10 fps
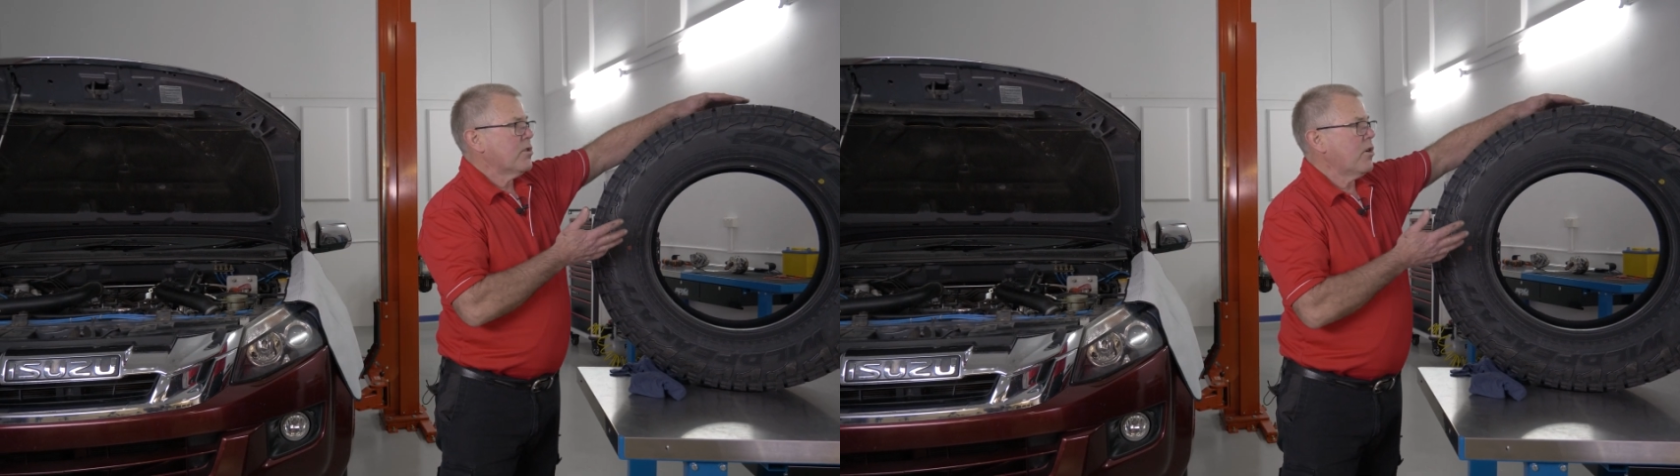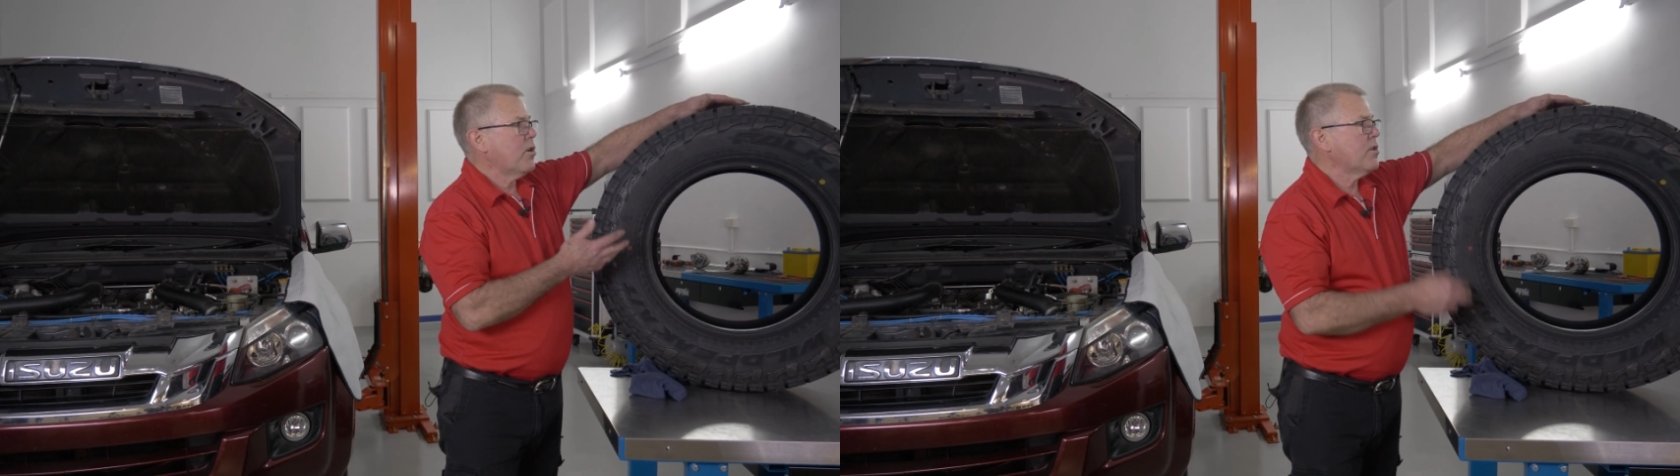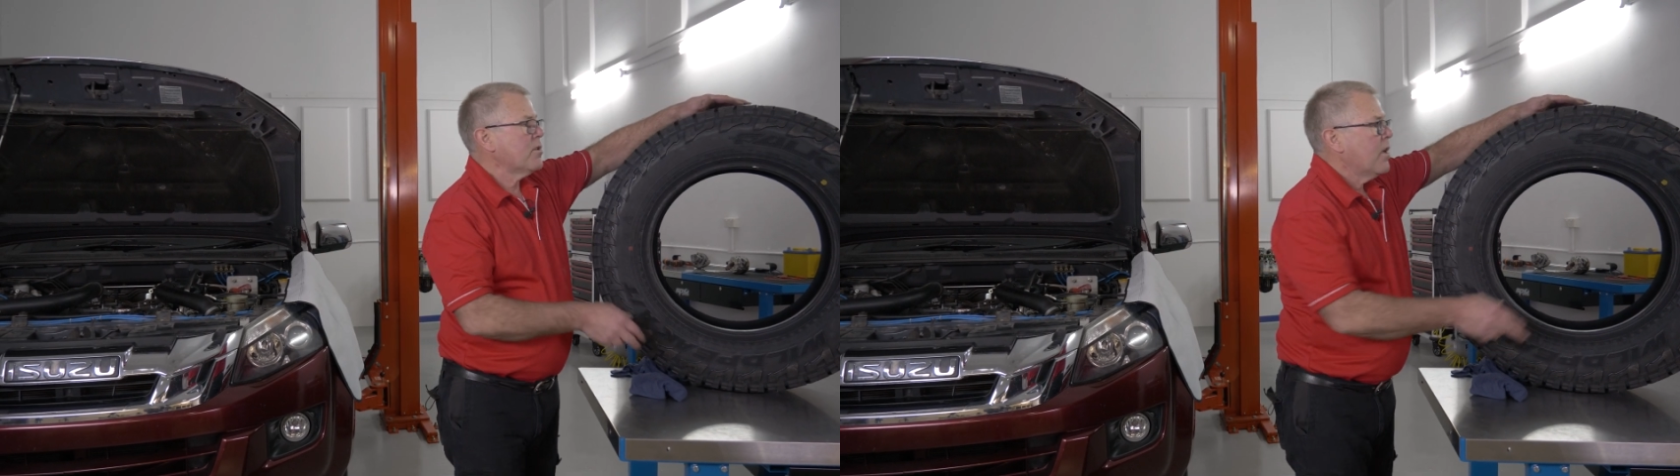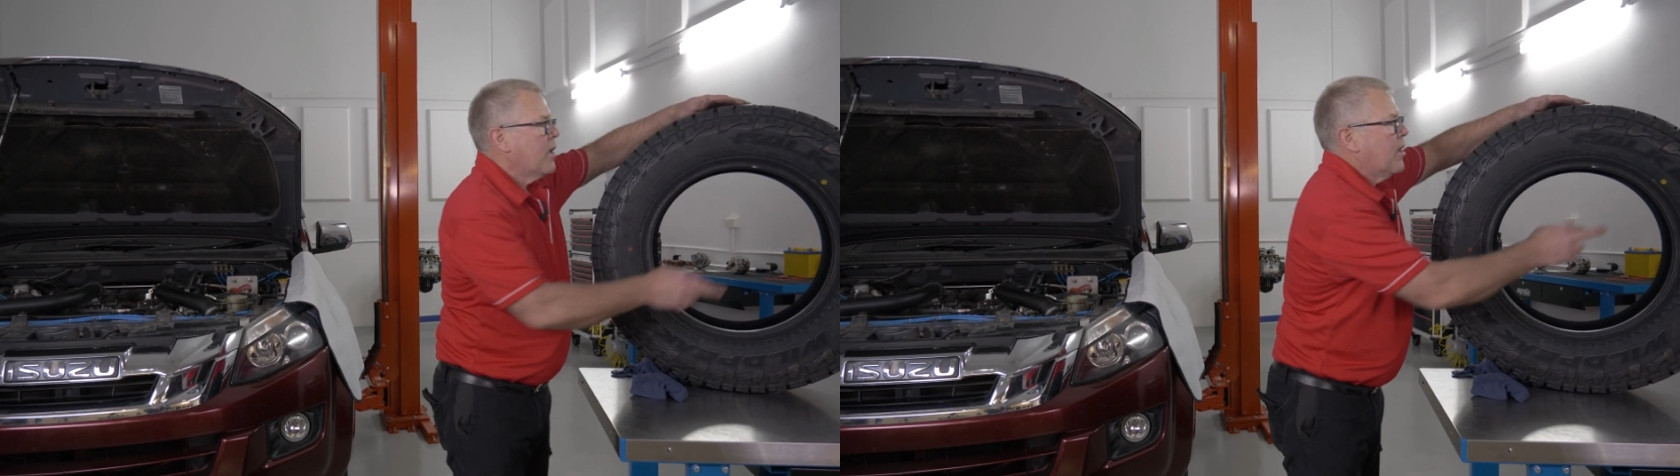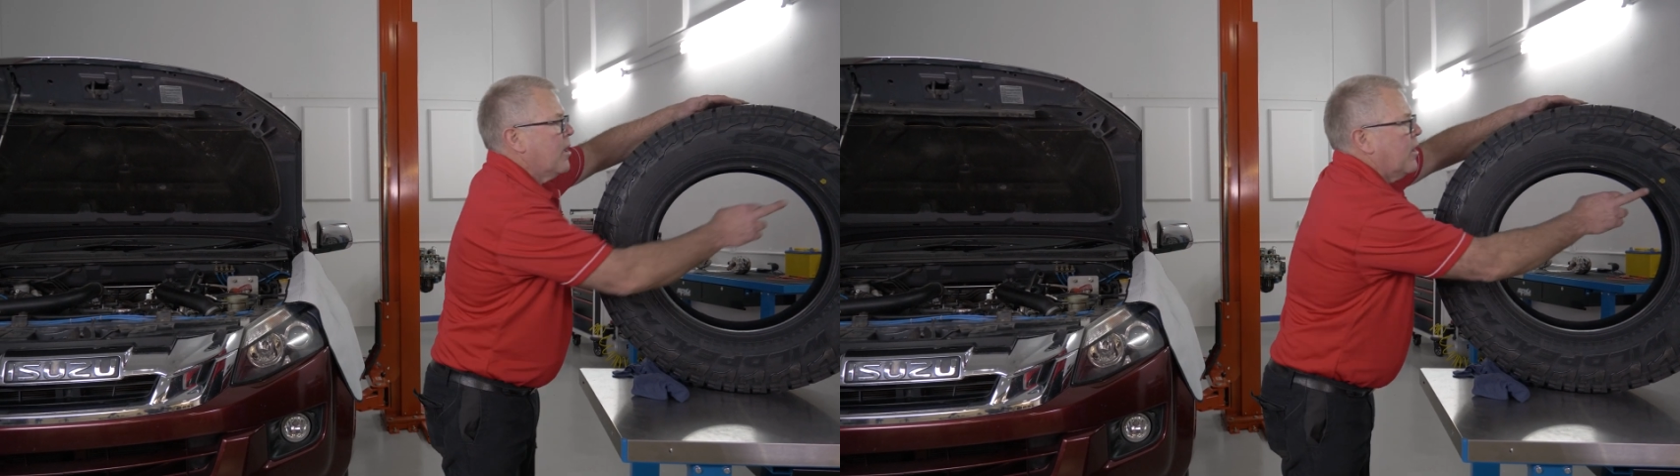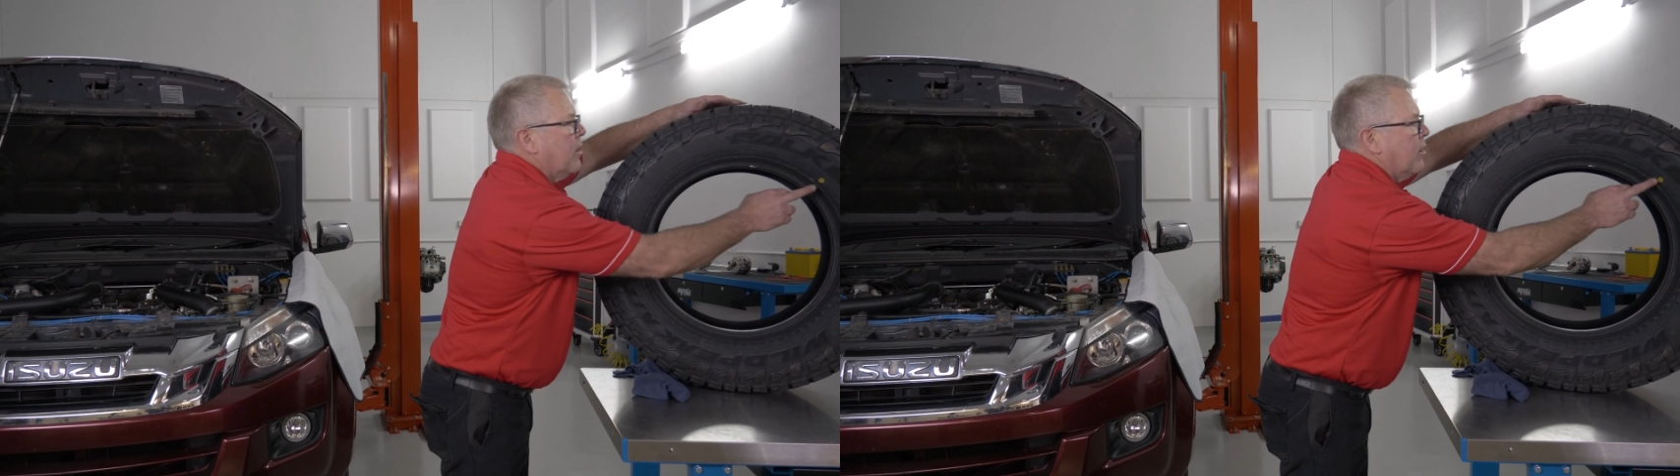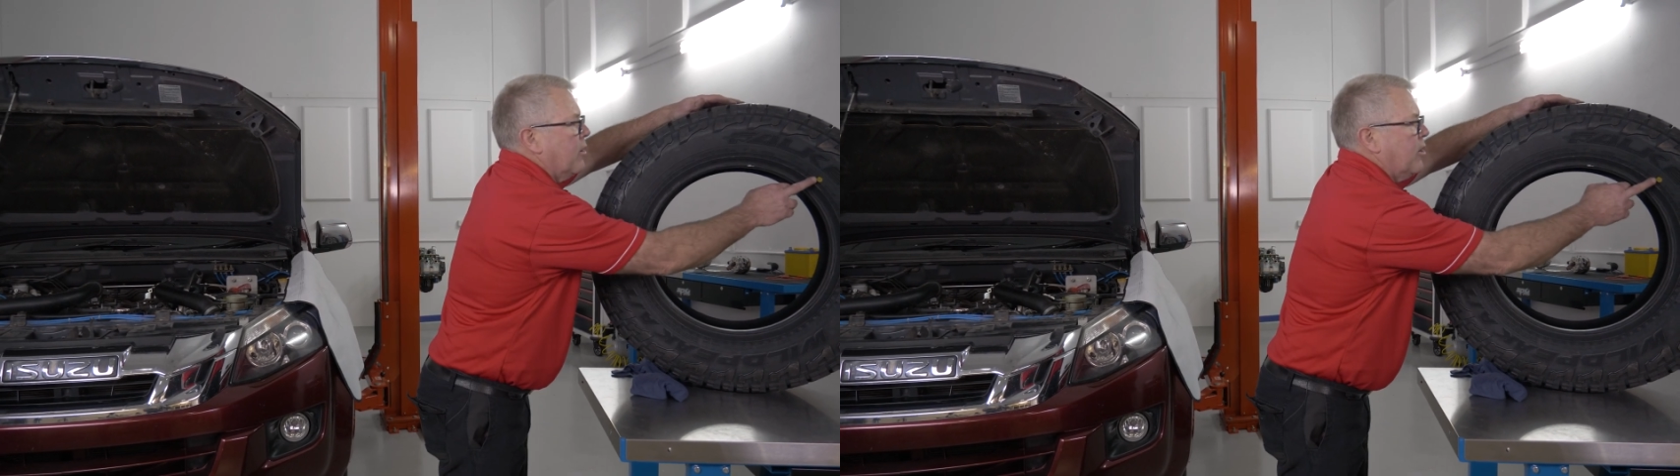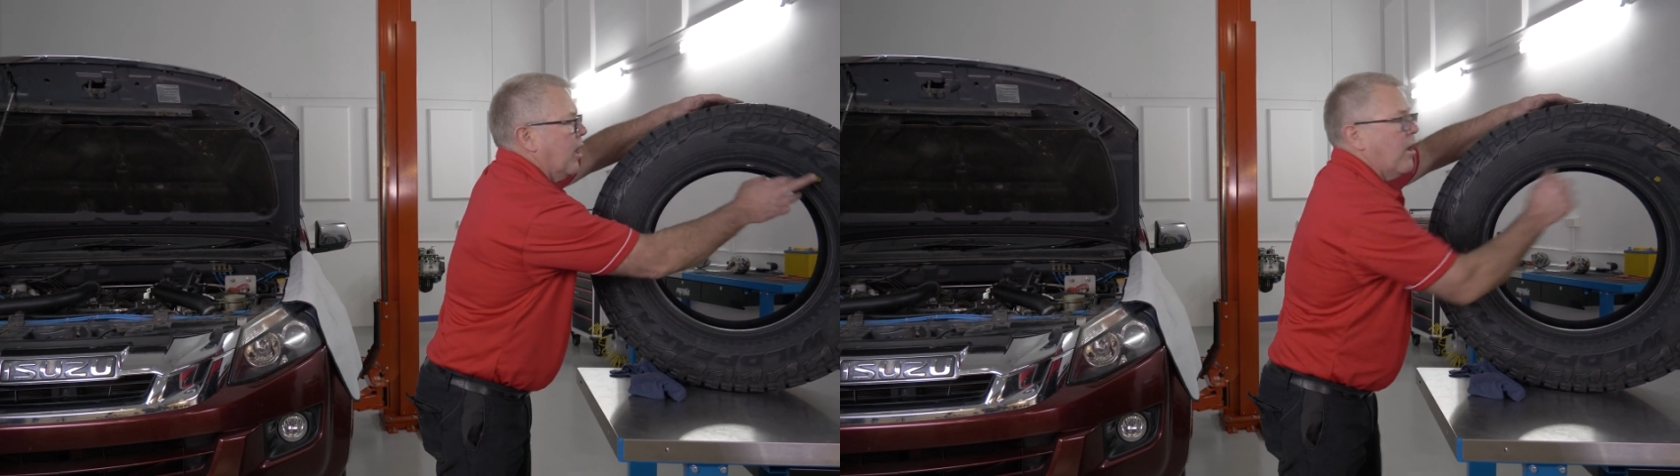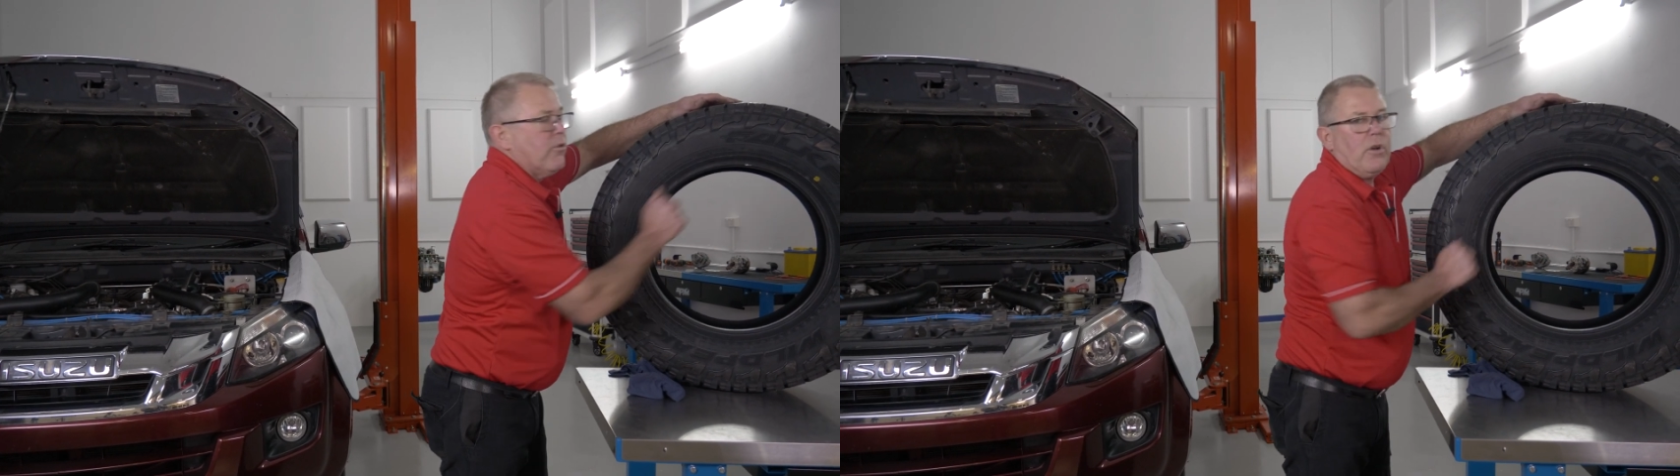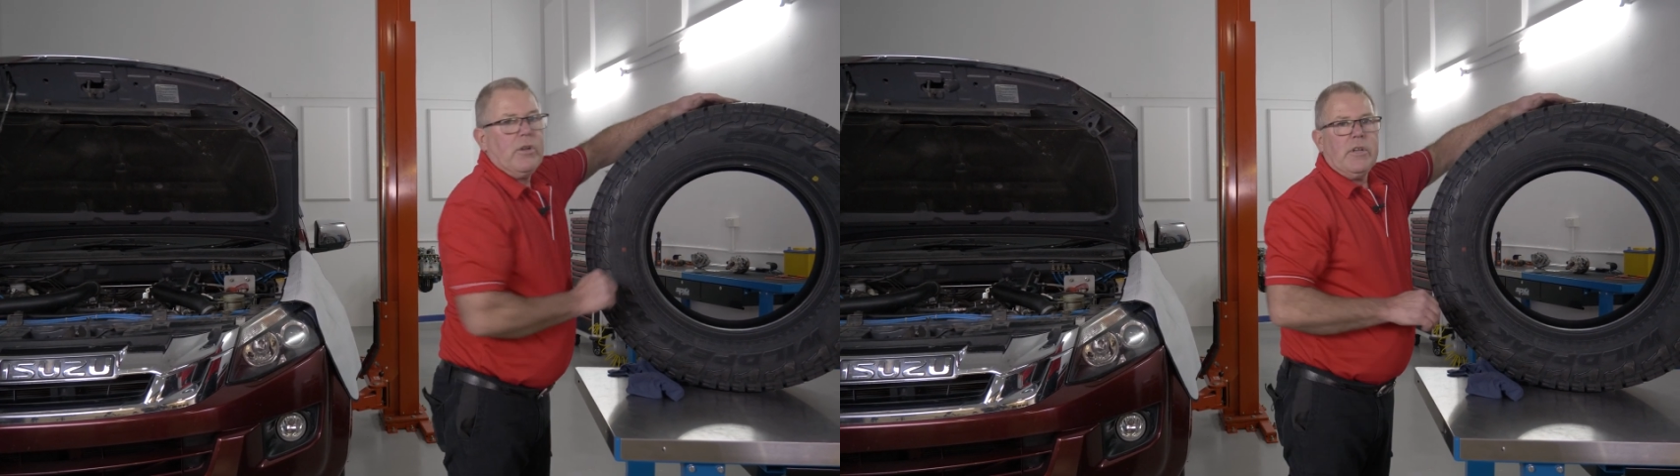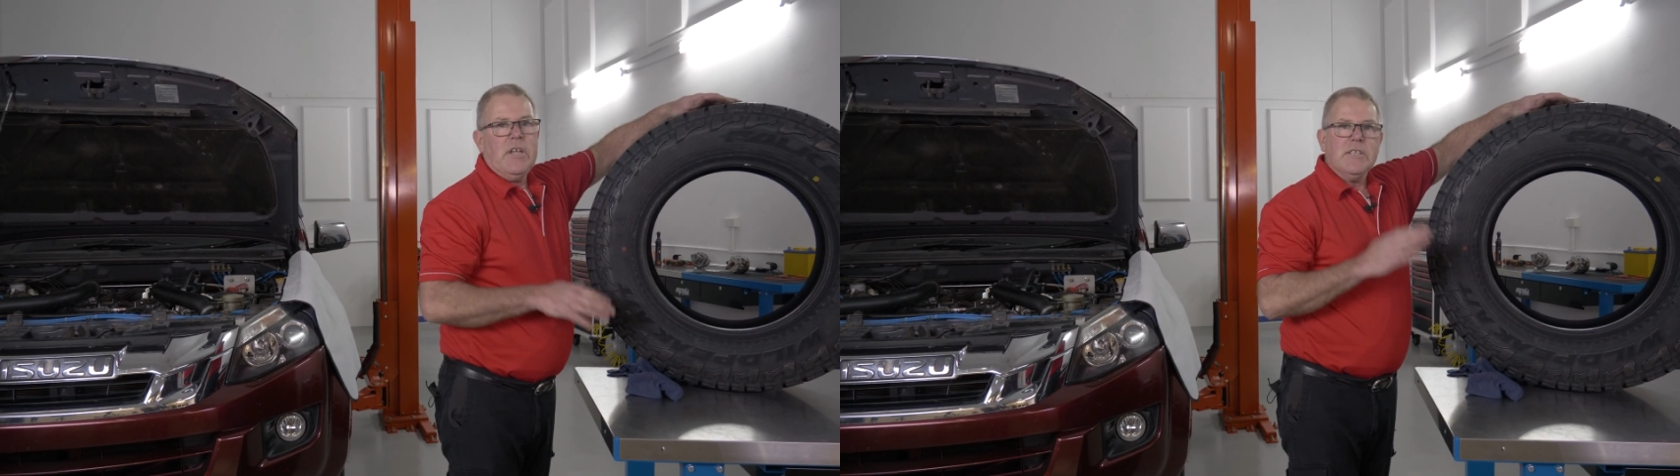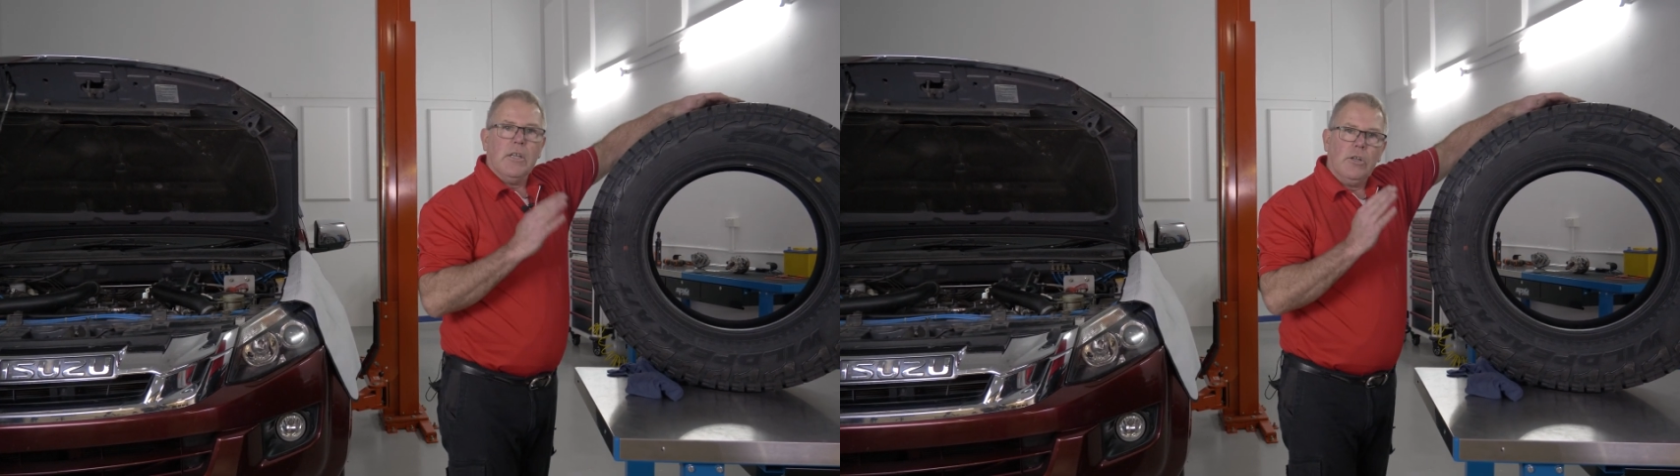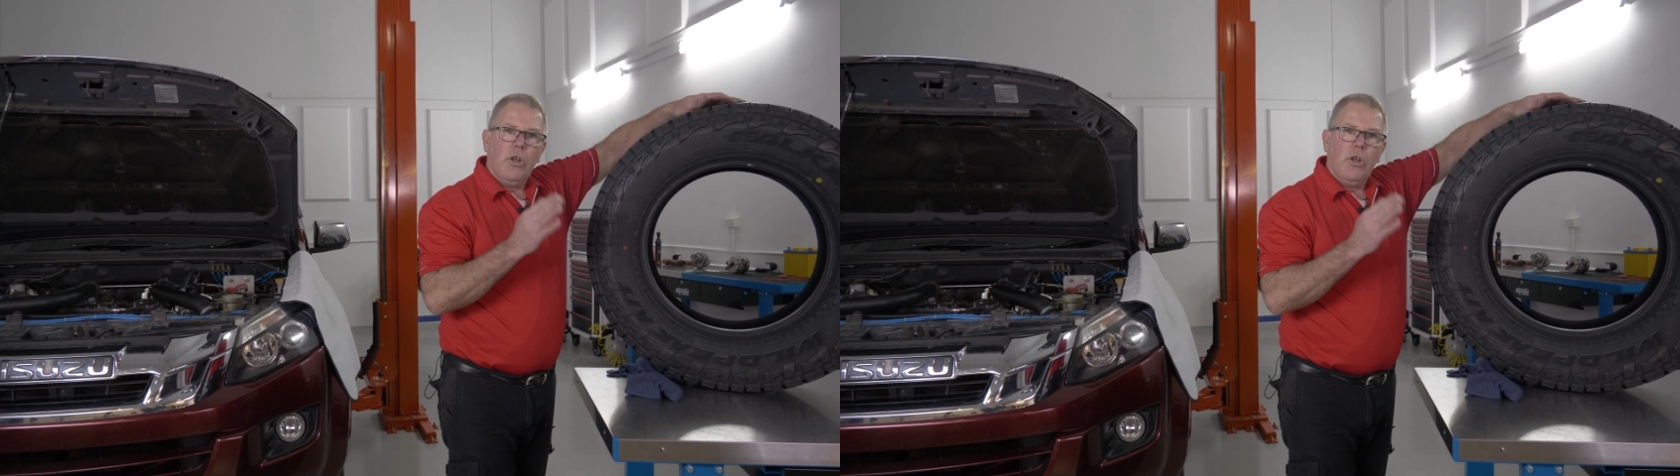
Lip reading: on the tyres, yellow dot is the